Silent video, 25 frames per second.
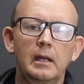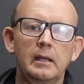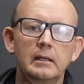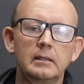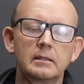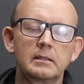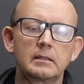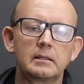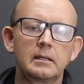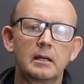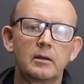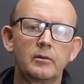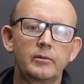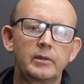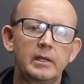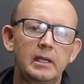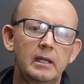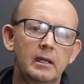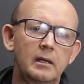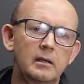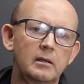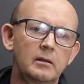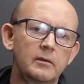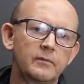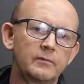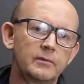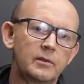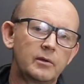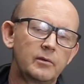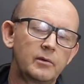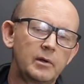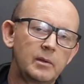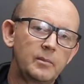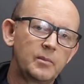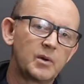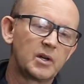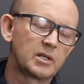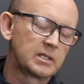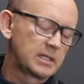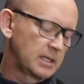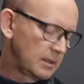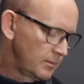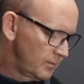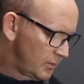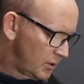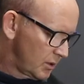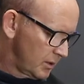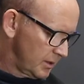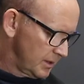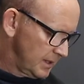That is now the end of the repotting
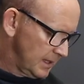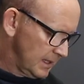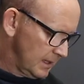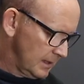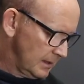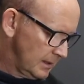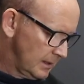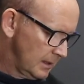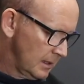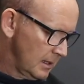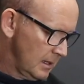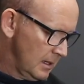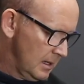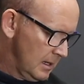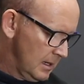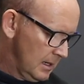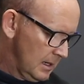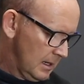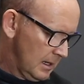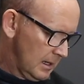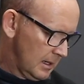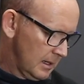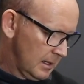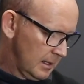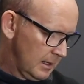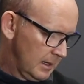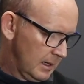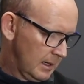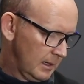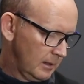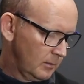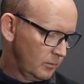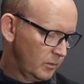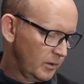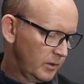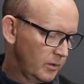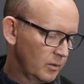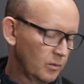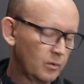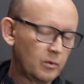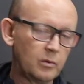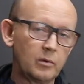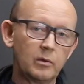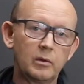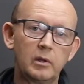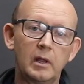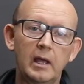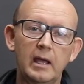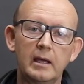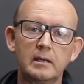process. Uh, and with
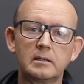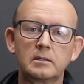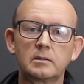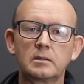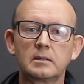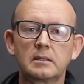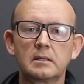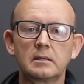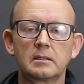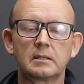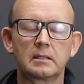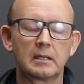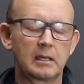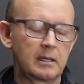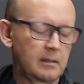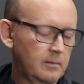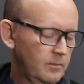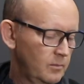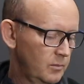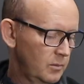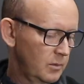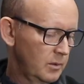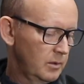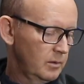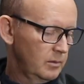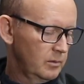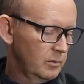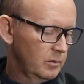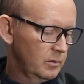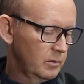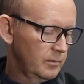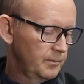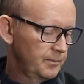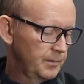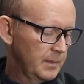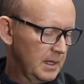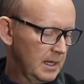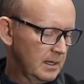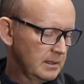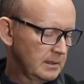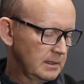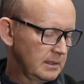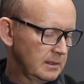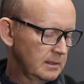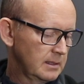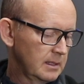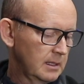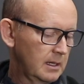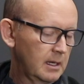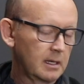all, as the same, or as
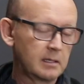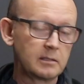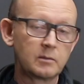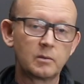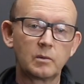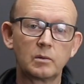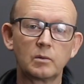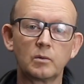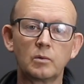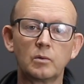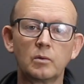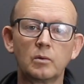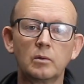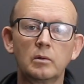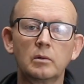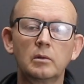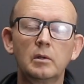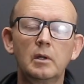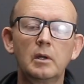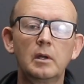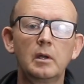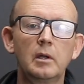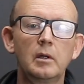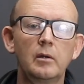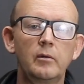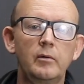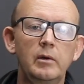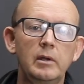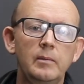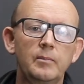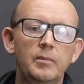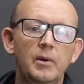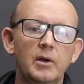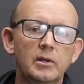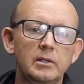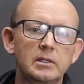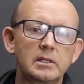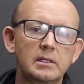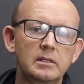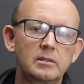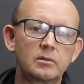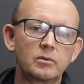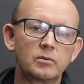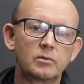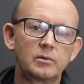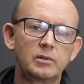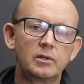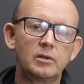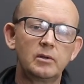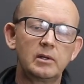is the case with all repotted
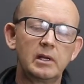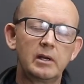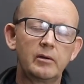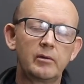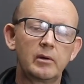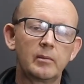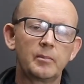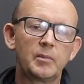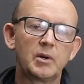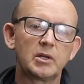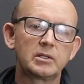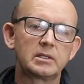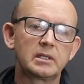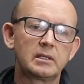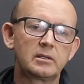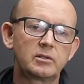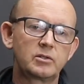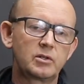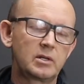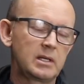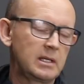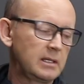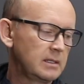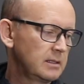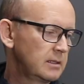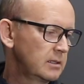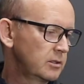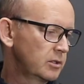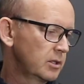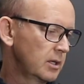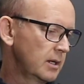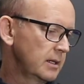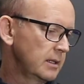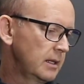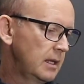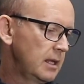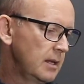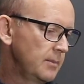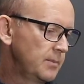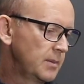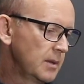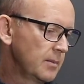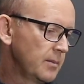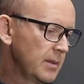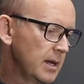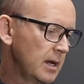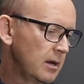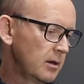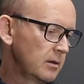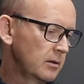or newly repotted trees, try and keep
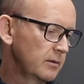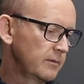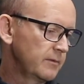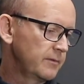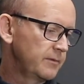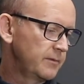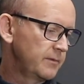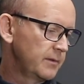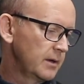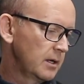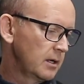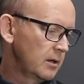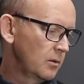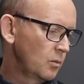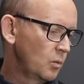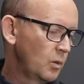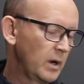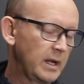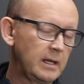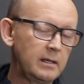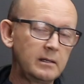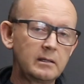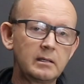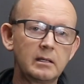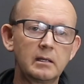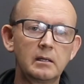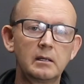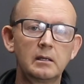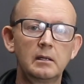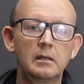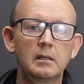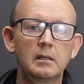them out of uh, wind.